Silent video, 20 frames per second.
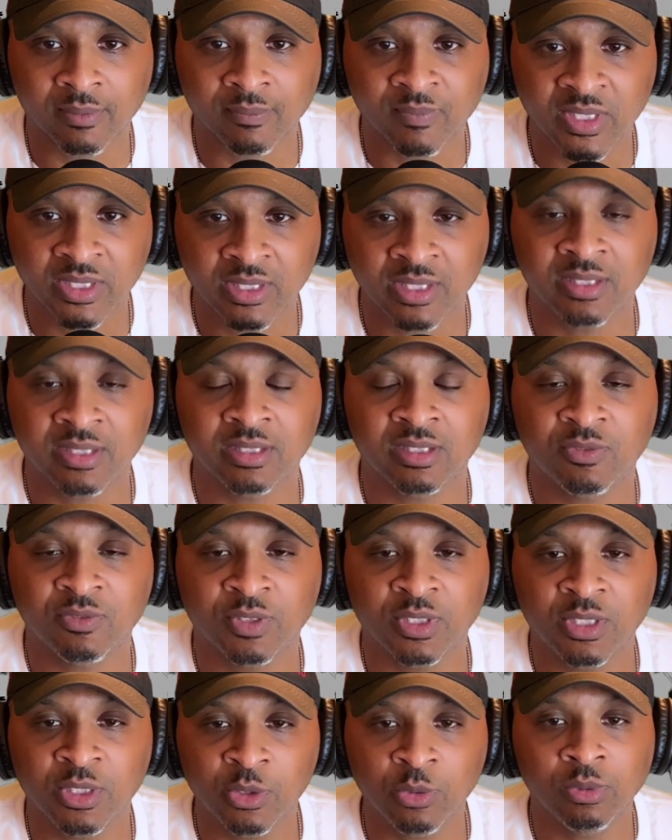This is
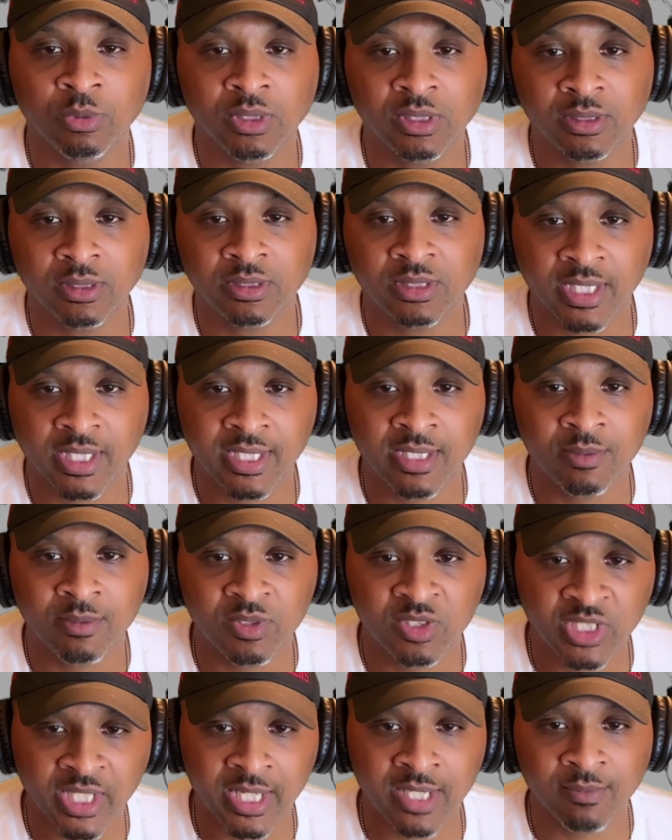for you, Lil
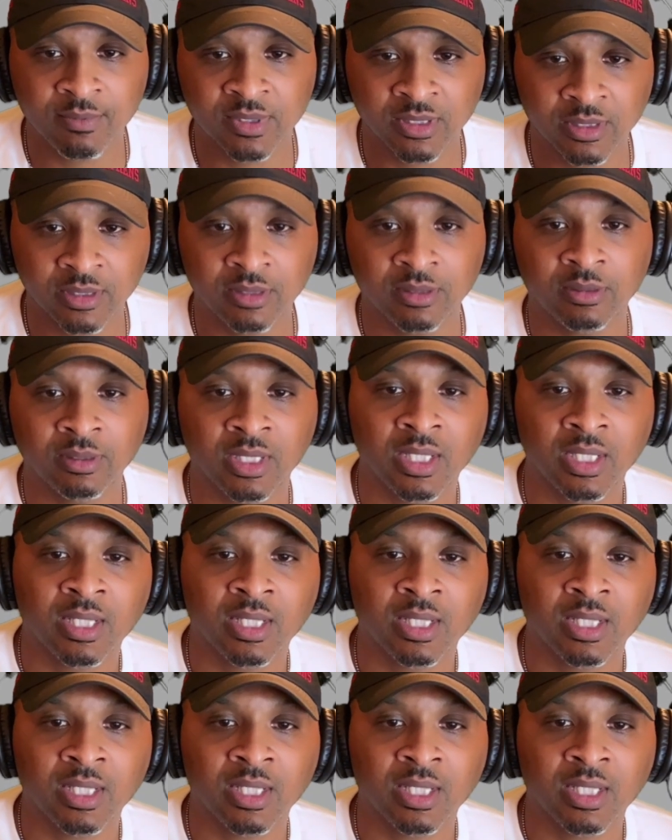James Lil.